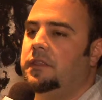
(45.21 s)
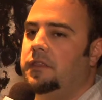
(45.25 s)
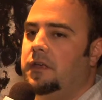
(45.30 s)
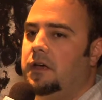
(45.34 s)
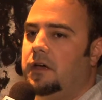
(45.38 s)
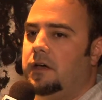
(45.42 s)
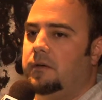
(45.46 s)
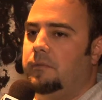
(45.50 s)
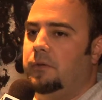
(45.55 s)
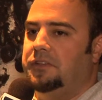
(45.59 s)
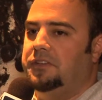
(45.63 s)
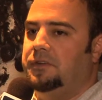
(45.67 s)

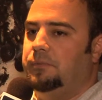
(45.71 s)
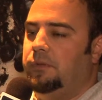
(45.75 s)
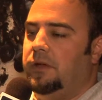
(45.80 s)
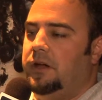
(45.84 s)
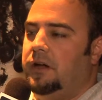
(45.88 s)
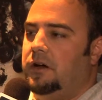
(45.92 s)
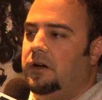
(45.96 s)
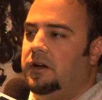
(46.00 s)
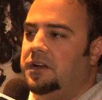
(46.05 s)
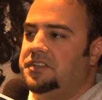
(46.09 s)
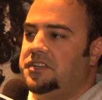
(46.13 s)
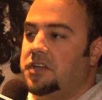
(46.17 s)
The
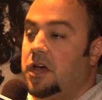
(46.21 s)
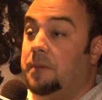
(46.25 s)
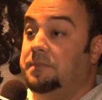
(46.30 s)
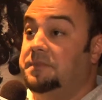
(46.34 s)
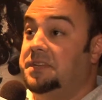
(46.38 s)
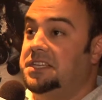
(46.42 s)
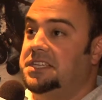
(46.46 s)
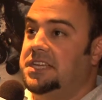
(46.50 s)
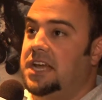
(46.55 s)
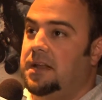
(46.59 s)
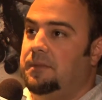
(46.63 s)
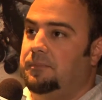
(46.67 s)
multiplayer is up
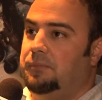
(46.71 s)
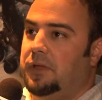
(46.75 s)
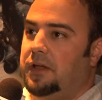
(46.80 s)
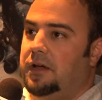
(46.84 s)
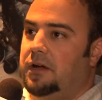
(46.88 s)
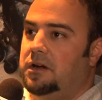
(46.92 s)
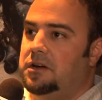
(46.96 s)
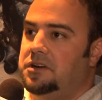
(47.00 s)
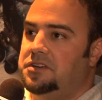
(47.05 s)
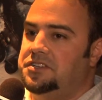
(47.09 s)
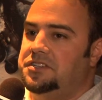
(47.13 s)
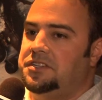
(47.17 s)
to 10
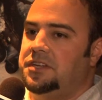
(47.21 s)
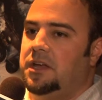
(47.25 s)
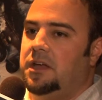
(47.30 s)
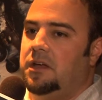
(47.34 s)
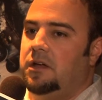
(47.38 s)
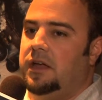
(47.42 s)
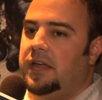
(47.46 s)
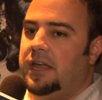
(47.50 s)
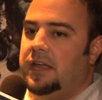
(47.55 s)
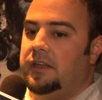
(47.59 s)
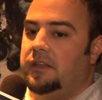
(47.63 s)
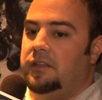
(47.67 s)
players.
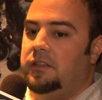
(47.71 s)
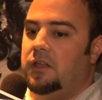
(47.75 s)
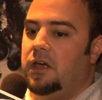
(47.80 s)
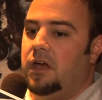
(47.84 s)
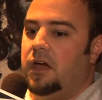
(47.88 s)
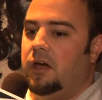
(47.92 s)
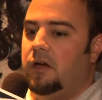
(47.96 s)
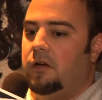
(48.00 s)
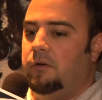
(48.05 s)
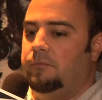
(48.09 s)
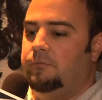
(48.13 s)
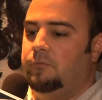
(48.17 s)
In
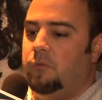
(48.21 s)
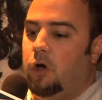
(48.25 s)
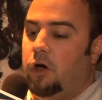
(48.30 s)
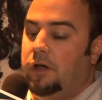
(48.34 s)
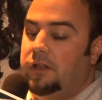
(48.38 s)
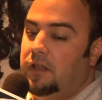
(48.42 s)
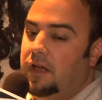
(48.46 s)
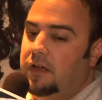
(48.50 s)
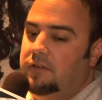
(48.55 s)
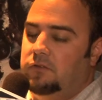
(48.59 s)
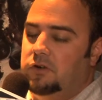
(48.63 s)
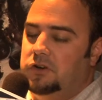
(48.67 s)
the
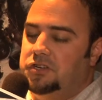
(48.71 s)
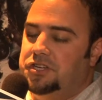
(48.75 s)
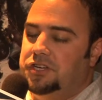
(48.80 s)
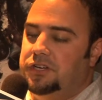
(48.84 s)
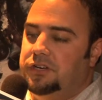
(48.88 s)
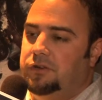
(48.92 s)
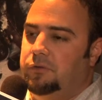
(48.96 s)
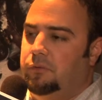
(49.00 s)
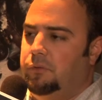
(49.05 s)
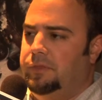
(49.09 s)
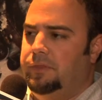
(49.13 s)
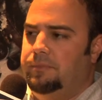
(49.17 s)
online
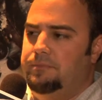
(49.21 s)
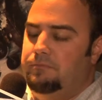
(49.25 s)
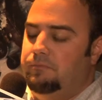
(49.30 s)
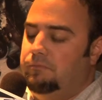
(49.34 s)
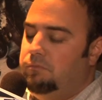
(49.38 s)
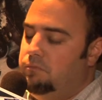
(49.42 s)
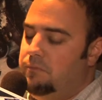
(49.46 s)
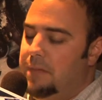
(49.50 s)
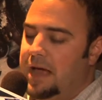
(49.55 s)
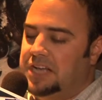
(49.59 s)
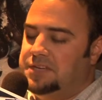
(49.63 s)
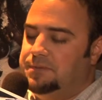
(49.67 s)
version with
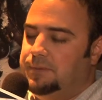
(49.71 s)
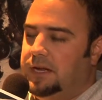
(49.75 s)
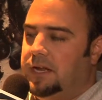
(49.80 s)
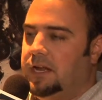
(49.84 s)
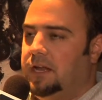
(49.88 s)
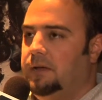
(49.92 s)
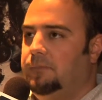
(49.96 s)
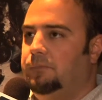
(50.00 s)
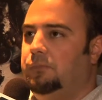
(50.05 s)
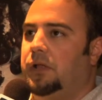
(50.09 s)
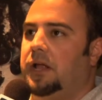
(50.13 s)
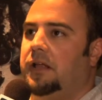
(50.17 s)

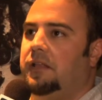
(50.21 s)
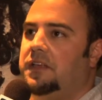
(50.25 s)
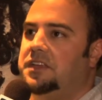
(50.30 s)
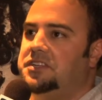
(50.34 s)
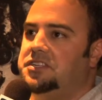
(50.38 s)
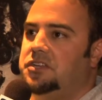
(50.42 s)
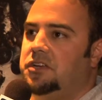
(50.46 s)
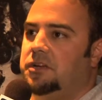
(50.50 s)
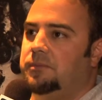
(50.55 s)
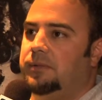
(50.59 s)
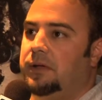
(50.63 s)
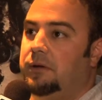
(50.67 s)
matchmaking and
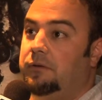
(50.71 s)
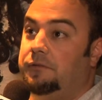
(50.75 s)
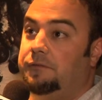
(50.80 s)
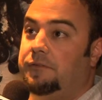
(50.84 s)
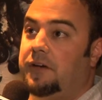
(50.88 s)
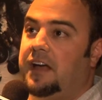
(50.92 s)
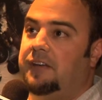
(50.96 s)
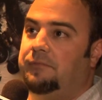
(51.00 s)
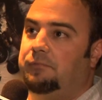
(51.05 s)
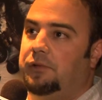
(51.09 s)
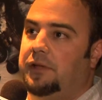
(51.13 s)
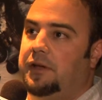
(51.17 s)
playlists, you can play with
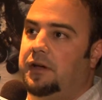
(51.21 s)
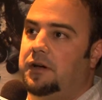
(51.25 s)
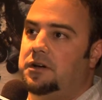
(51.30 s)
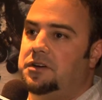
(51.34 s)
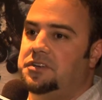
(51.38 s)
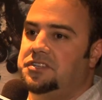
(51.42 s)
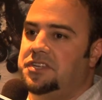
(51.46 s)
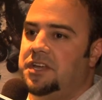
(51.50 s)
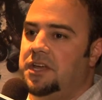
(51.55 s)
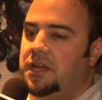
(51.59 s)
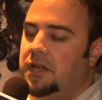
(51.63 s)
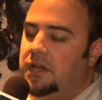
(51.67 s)
5
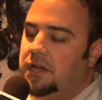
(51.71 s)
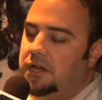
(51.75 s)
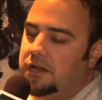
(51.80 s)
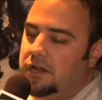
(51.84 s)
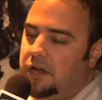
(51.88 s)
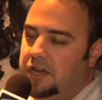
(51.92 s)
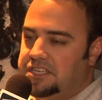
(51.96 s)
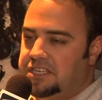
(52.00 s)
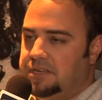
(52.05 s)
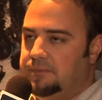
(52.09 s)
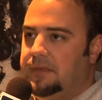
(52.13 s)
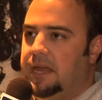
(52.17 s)
players.
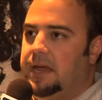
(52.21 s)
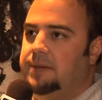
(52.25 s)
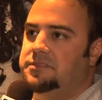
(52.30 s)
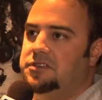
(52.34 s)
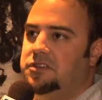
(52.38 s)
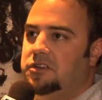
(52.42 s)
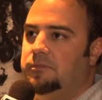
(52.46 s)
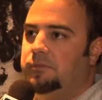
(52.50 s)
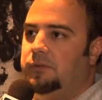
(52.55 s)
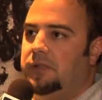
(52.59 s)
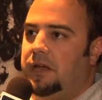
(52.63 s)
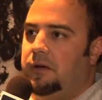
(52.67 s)
Custom games
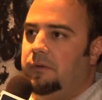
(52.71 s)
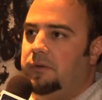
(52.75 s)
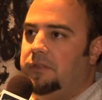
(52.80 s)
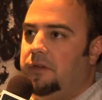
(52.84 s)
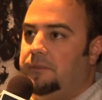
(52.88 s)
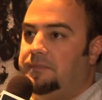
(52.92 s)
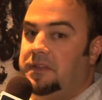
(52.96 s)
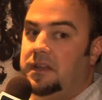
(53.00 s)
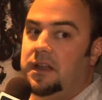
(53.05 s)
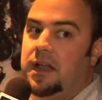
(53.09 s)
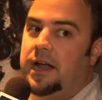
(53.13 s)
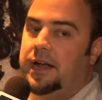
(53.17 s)
you can play with
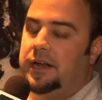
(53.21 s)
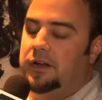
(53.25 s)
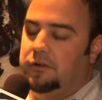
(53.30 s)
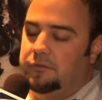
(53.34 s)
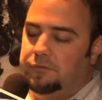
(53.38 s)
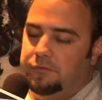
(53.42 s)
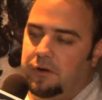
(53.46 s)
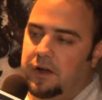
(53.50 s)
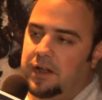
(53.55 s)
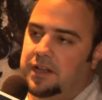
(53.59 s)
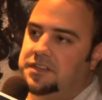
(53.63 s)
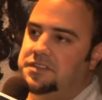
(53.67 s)
up to 9 of your
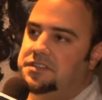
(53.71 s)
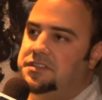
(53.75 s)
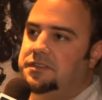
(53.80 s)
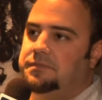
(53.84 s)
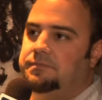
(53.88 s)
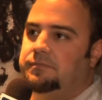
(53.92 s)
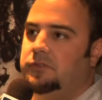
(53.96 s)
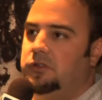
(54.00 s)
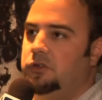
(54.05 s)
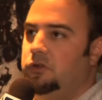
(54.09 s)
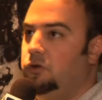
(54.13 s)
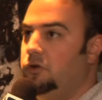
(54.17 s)
friends.
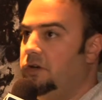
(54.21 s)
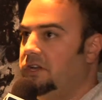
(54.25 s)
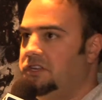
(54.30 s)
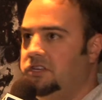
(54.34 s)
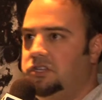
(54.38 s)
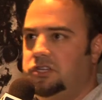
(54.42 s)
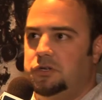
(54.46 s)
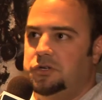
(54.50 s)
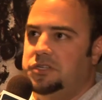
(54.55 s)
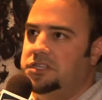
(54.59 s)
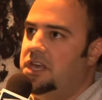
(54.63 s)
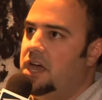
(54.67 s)
You get
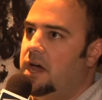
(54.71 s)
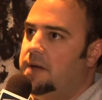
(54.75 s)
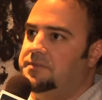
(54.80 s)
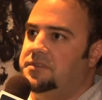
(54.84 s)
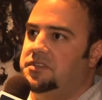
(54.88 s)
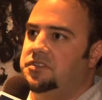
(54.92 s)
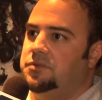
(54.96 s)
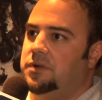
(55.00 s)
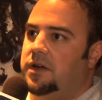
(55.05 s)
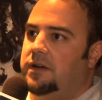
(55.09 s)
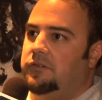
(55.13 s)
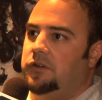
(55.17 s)
to choose the
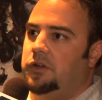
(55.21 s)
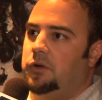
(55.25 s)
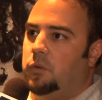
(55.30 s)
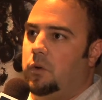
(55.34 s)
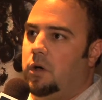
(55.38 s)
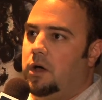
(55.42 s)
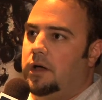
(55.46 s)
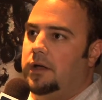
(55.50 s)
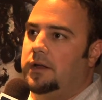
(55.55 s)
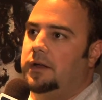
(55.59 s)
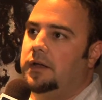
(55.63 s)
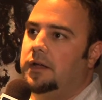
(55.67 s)
options, whatever you
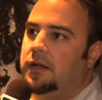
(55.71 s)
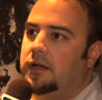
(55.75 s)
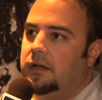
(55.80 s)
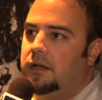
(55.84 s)
want.